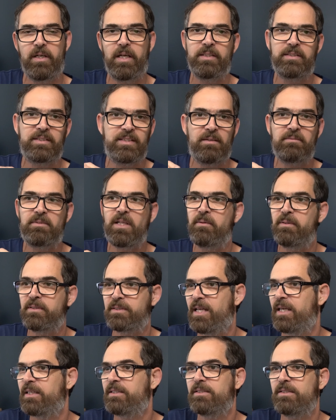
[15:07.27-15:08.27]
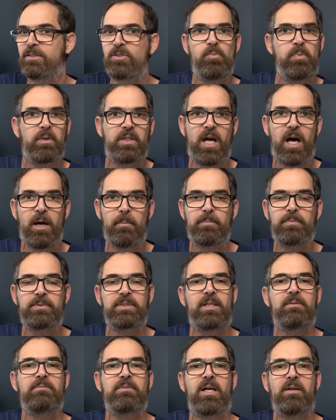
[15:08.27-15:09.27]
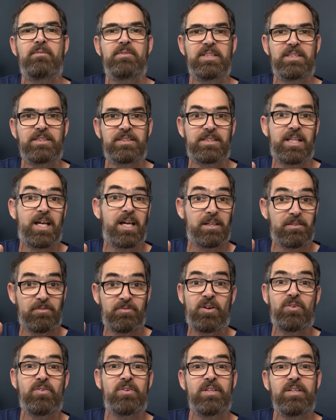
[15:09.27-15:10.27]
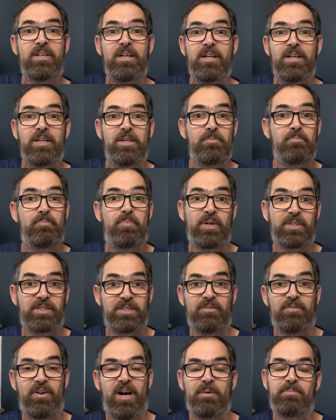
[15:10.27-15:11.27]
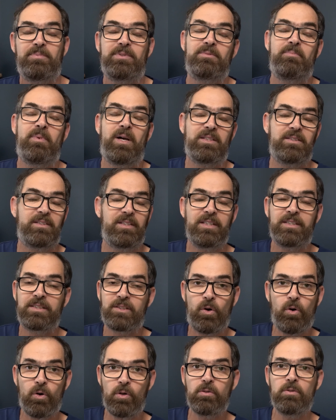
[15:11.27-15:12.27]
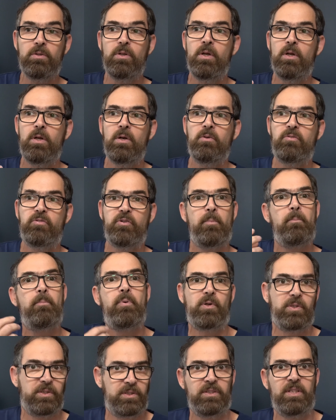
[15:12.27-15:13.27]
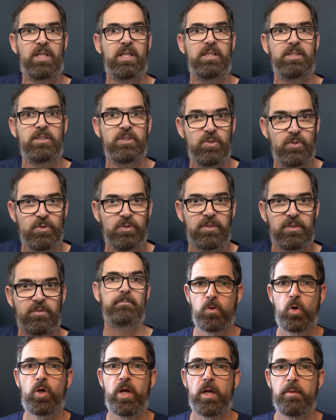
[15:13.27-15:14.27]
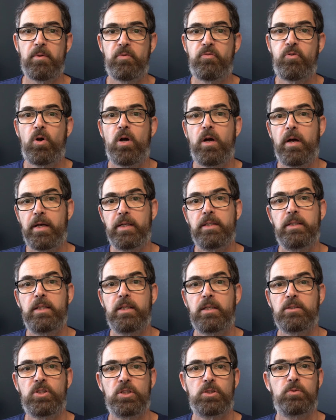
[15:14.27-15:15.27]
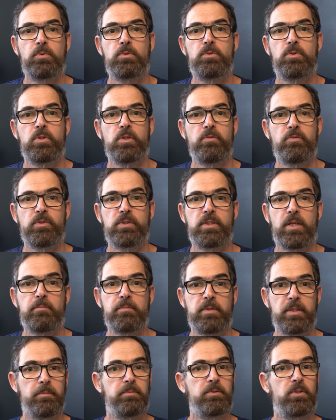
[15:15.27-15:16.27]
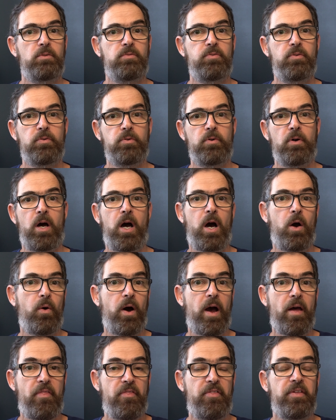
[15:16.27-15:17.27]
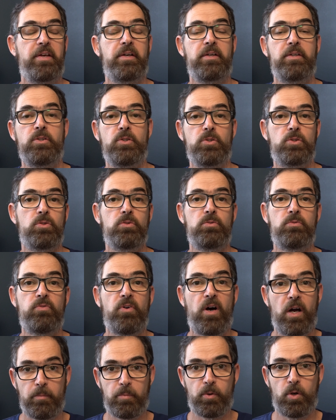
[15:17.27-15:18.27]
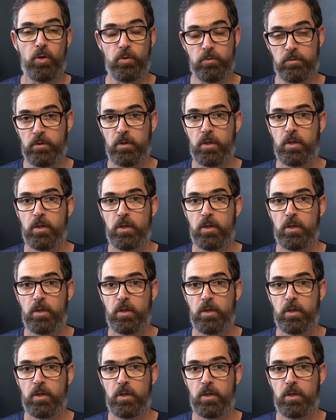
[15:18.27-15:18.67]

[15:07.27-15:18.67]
And sometimes it's like stupid apps, sometimes it's like very impressive apps, but it's all for personal use. Okay, before ending, I just want to give you some tips of how I think you should vibe code.